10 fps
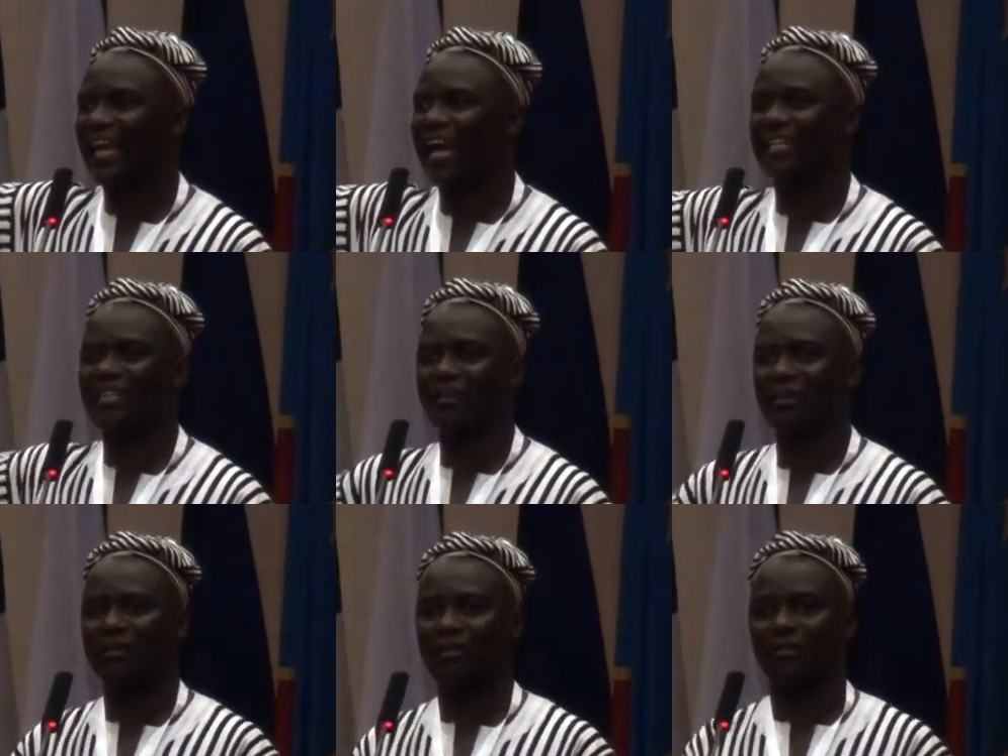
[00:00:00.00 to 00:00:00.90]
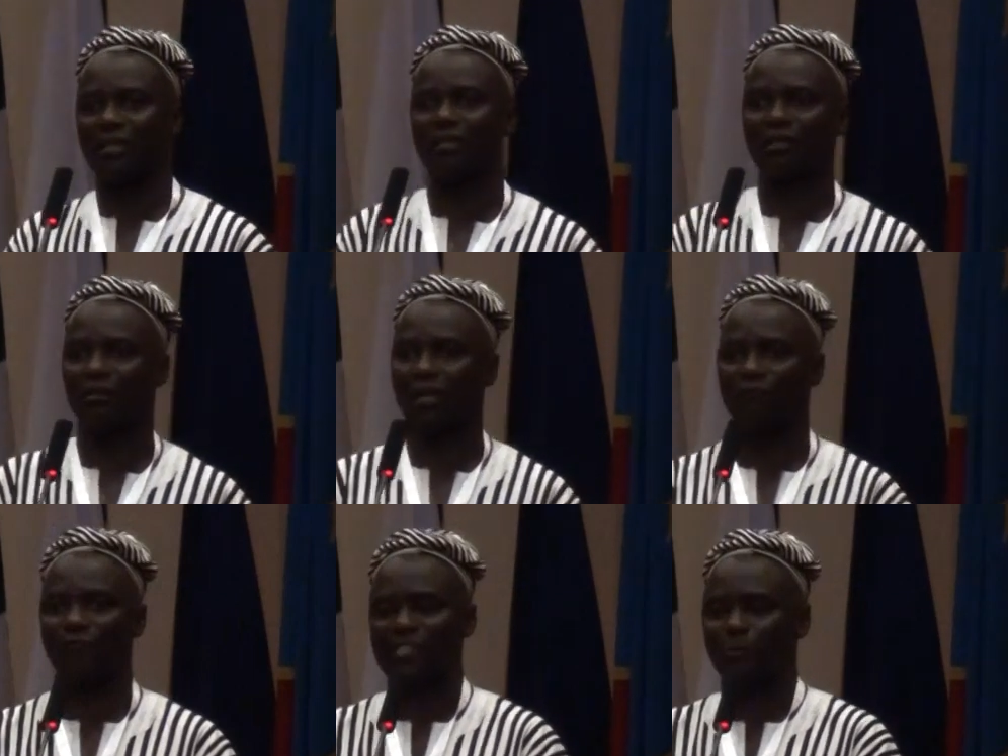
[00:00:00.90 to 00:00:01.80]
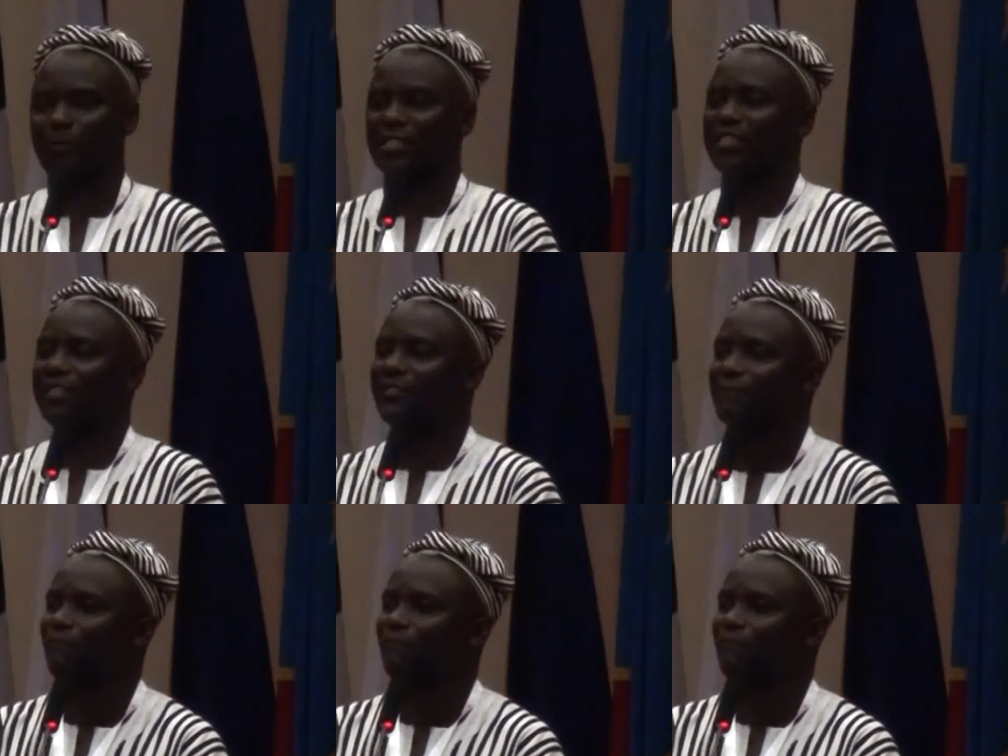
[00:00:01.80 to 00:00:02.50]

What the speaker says: I had the vice president